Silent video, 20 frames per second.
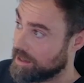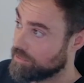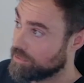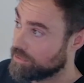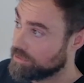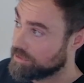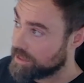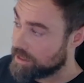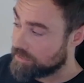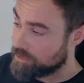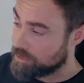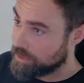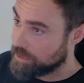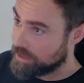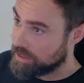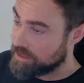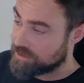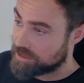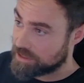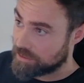will never
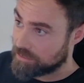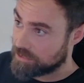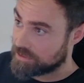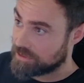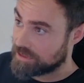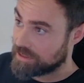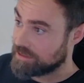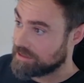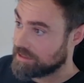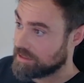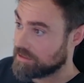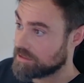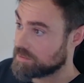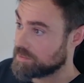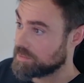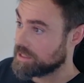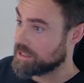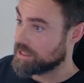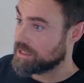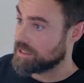believe someone that tells
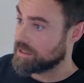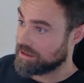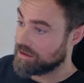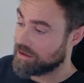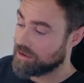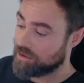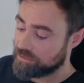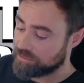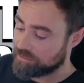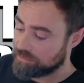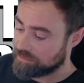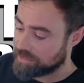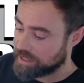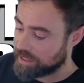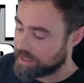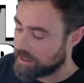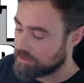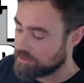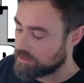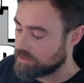me, no, my
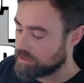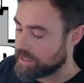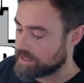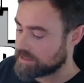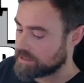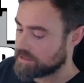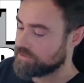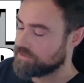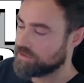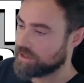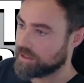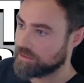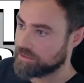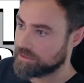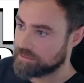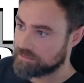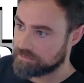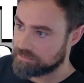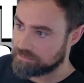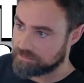algo hasn't
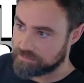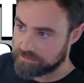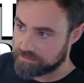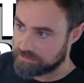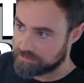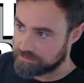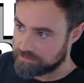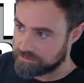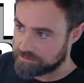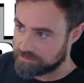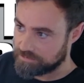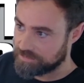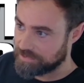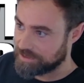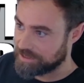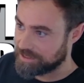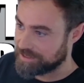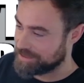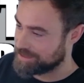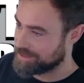failed.
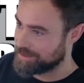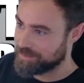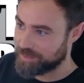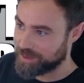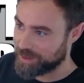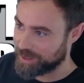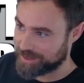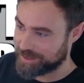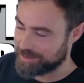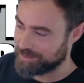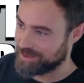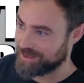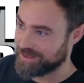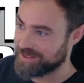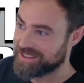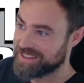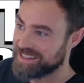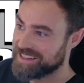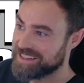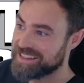It's impossible.
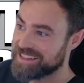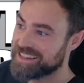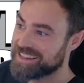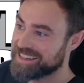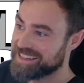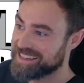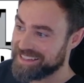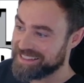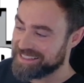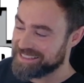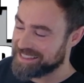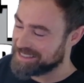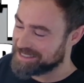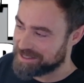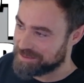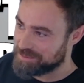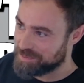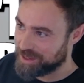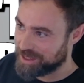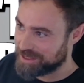
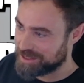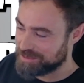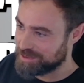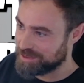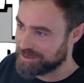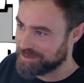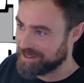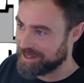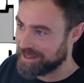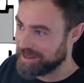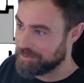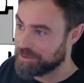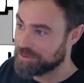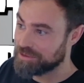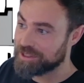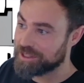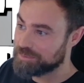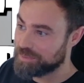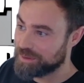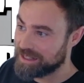That's impossible. I will
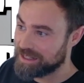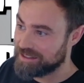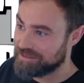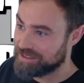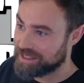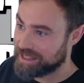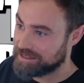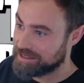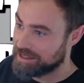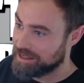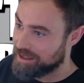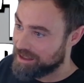not believe that.